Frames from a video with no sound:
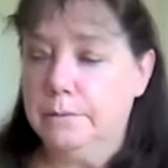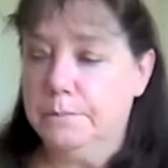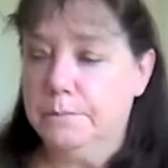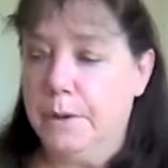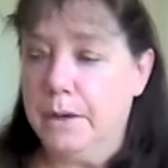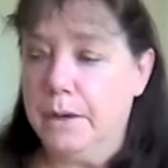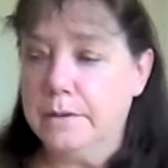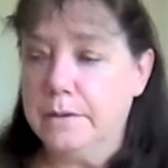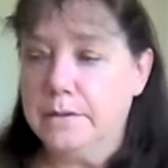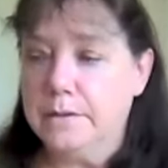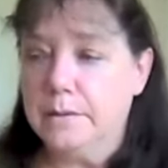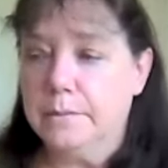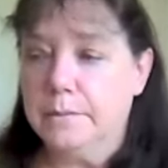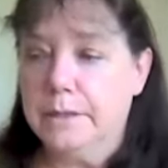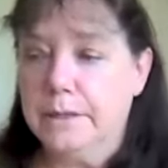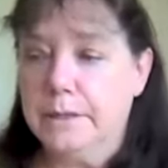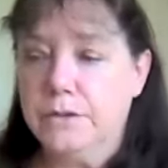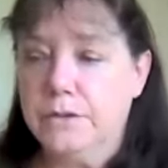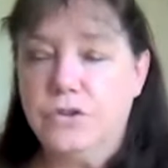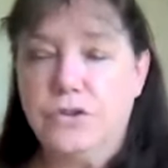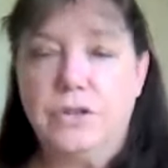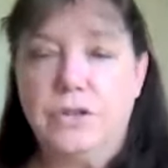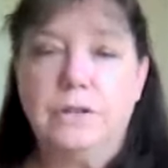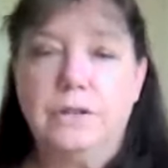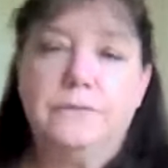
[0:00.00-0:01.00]
possibly
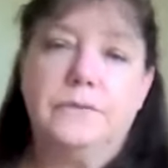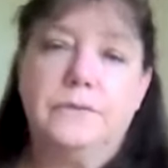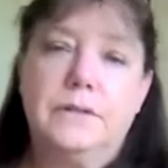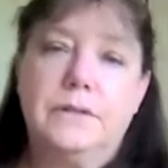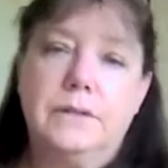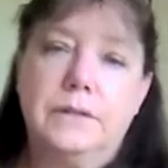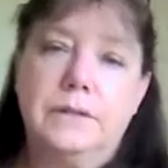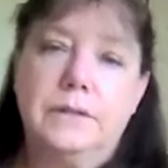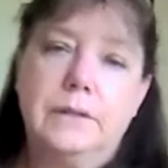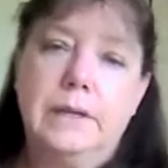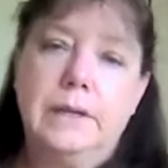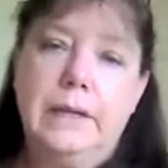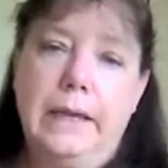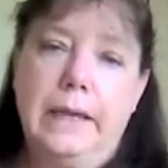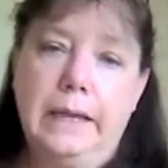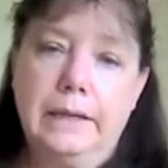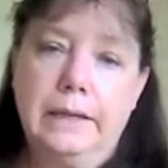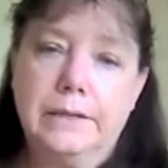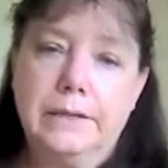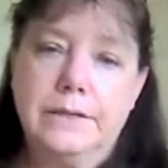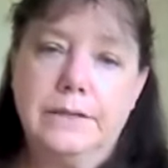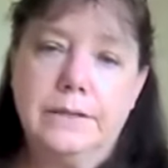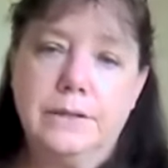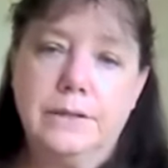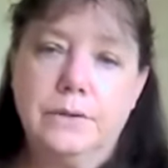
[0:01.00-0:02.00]
shift
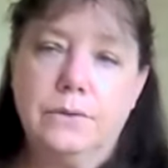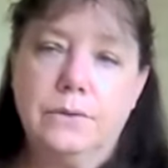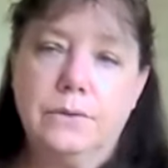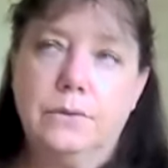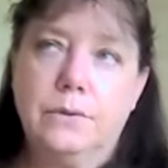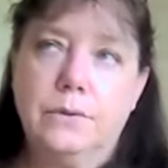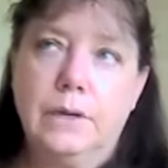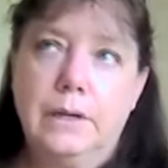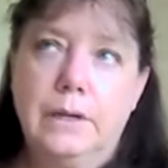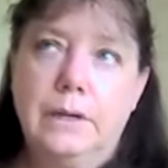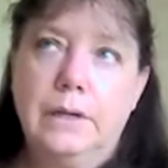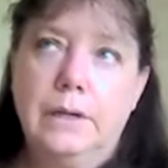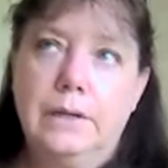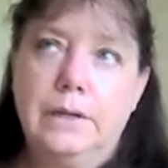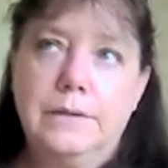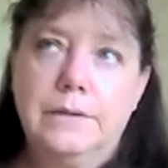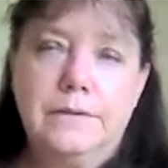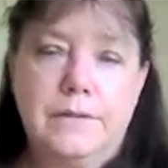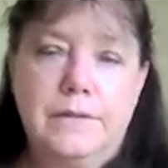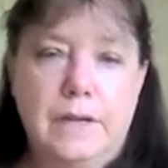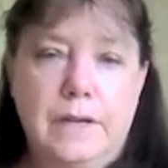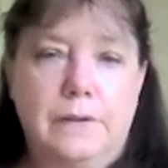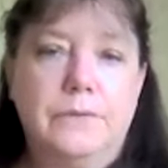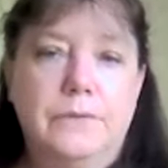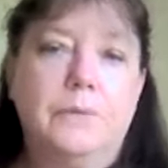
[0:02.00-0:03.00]
into
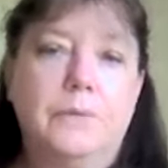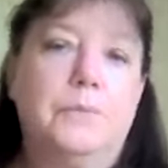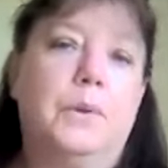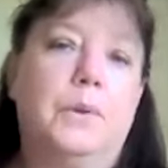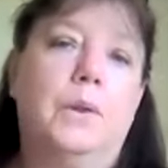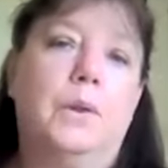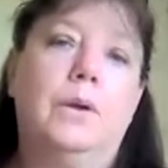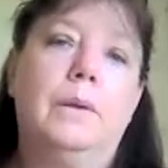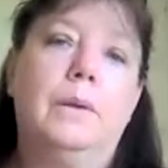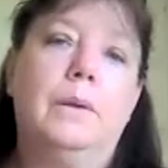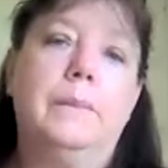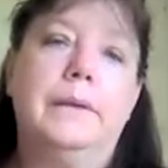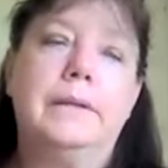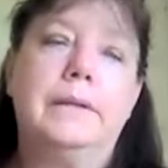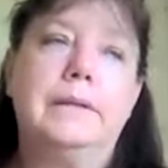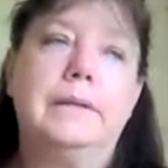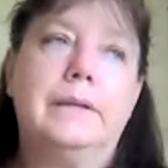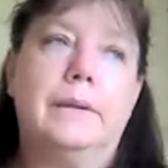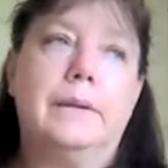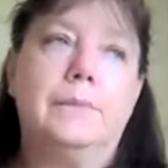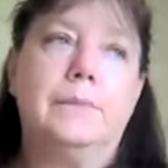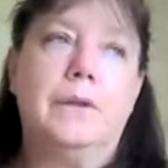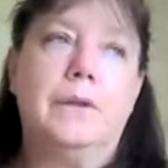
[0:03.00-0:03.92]
self-employment.